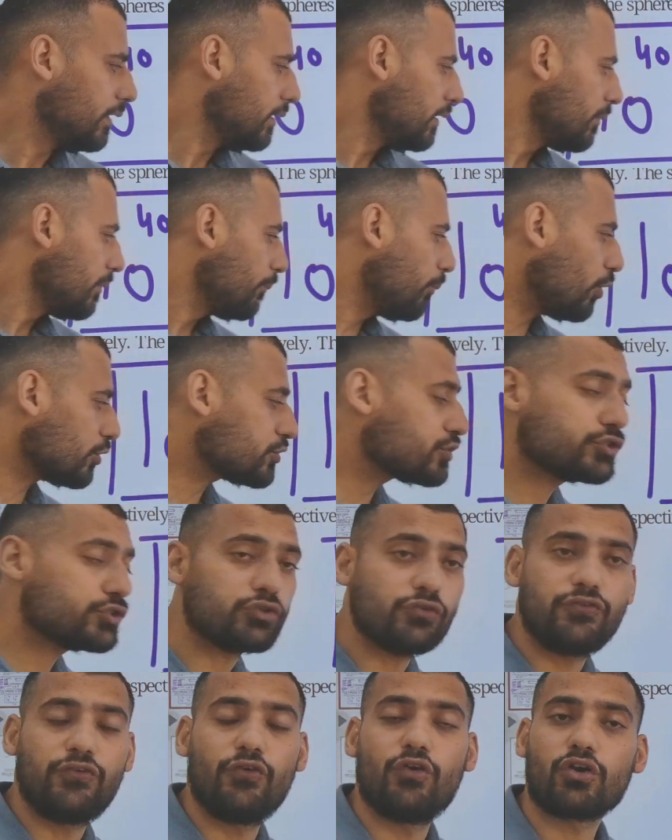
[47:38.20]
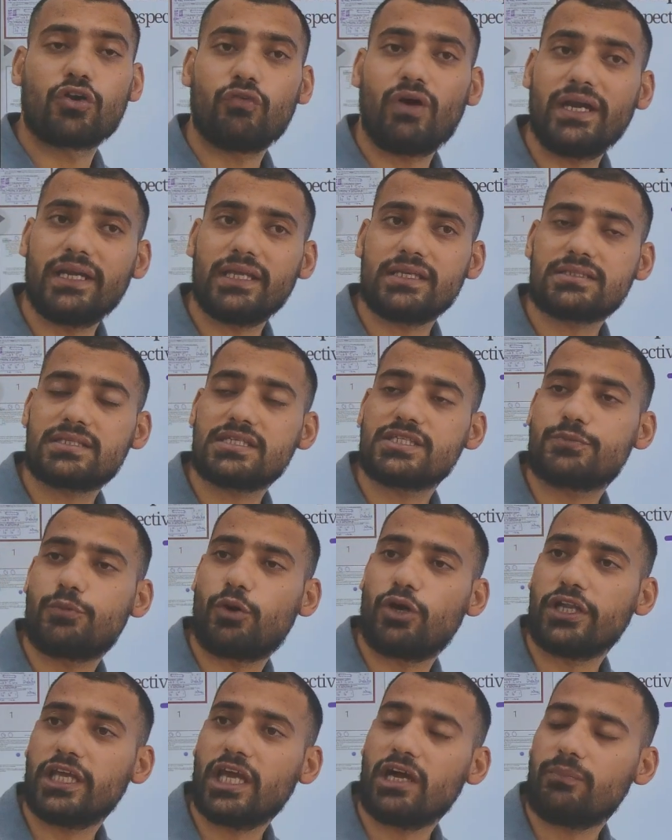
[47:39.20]
Positive 4. Why does this body
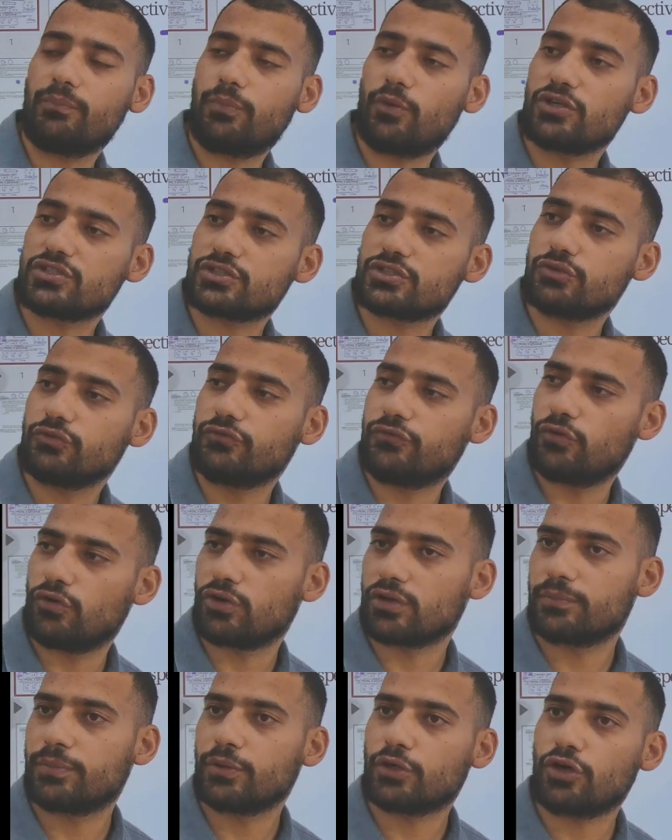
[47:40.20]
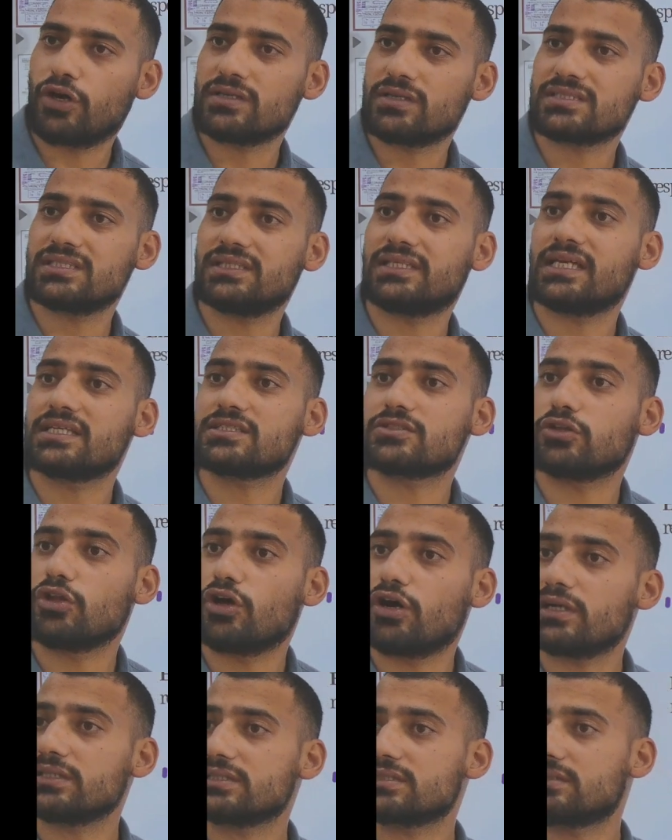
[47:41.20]
have positive 4? Because it has
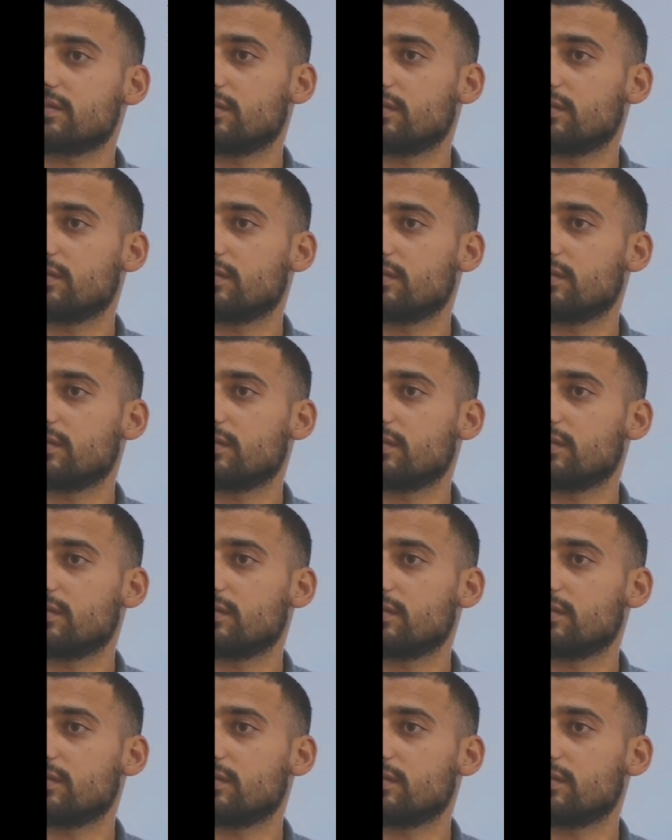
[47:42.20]
lost